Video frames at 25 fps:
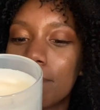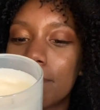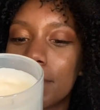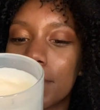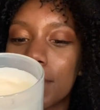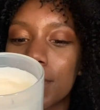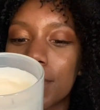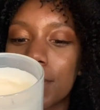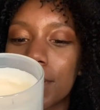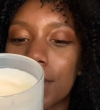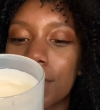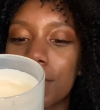
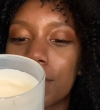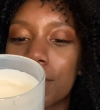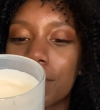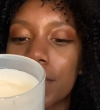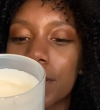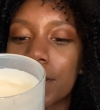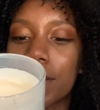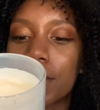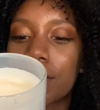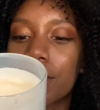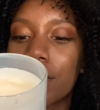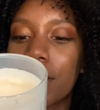milk
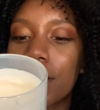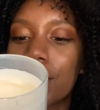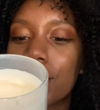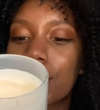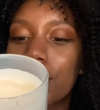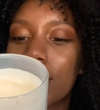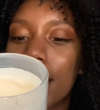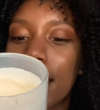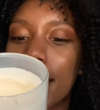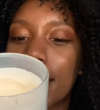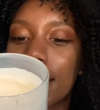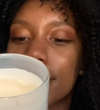over
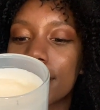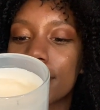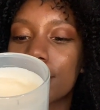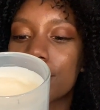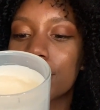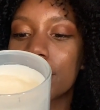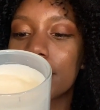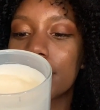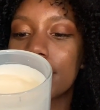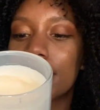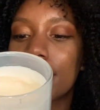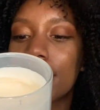crushed ice
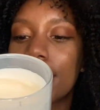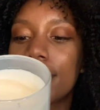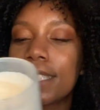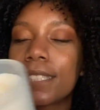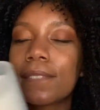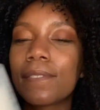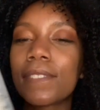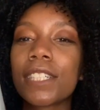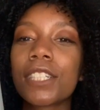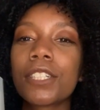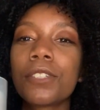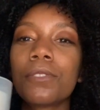for a taste
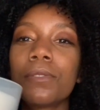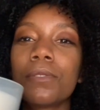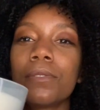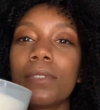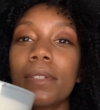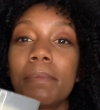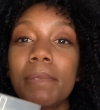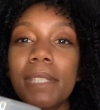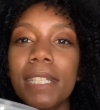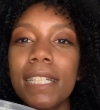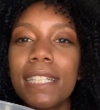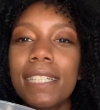of the
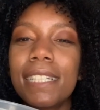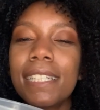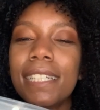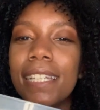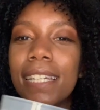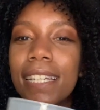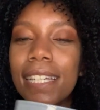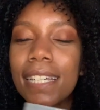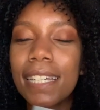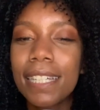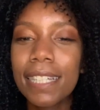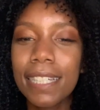Caribbean.
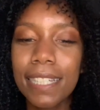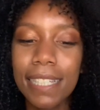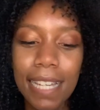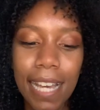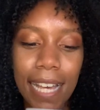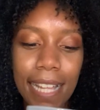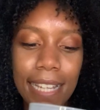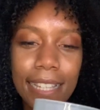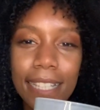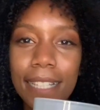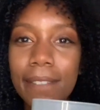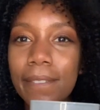
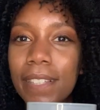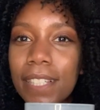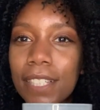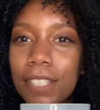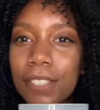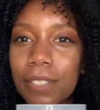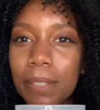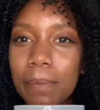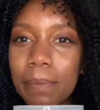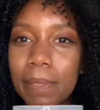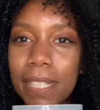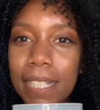I love the
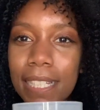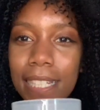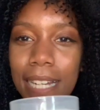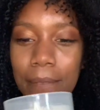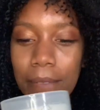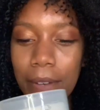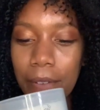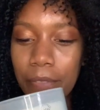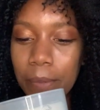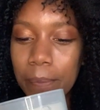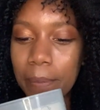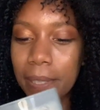Caribbean. I've
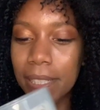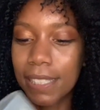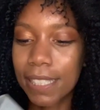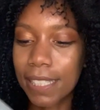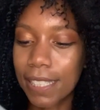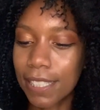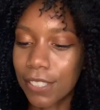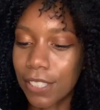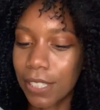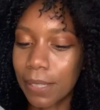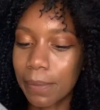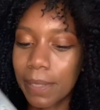never been to
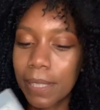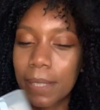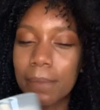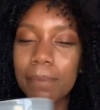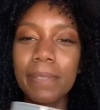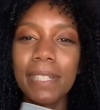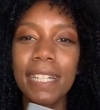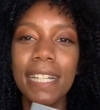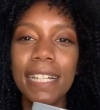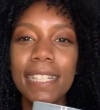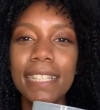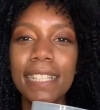the Caribbean,
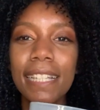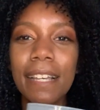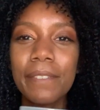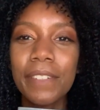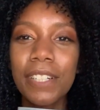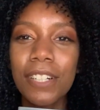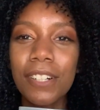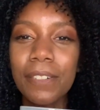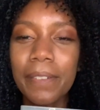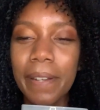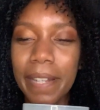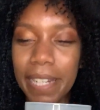but I love
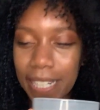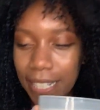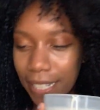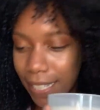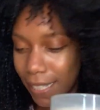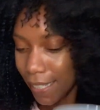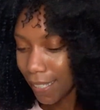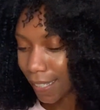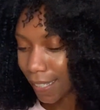it already.